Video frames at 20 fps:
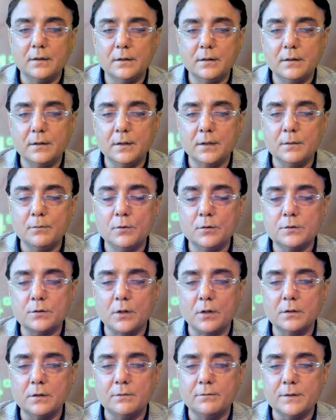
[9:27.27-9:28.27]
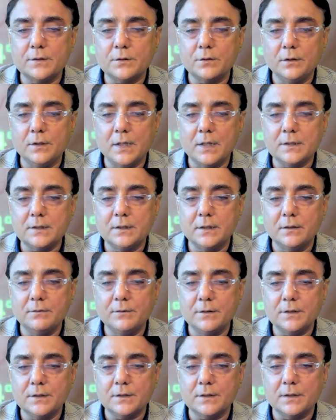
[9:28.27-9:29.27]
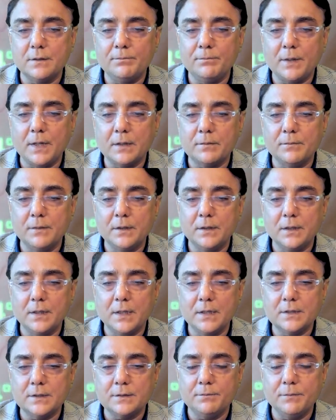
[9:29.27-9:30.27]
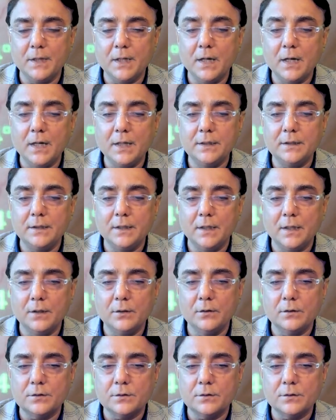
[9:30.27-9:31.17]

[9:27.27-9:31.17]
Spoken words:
removes all the viscoelastic which is compartmentalized behind the IOL.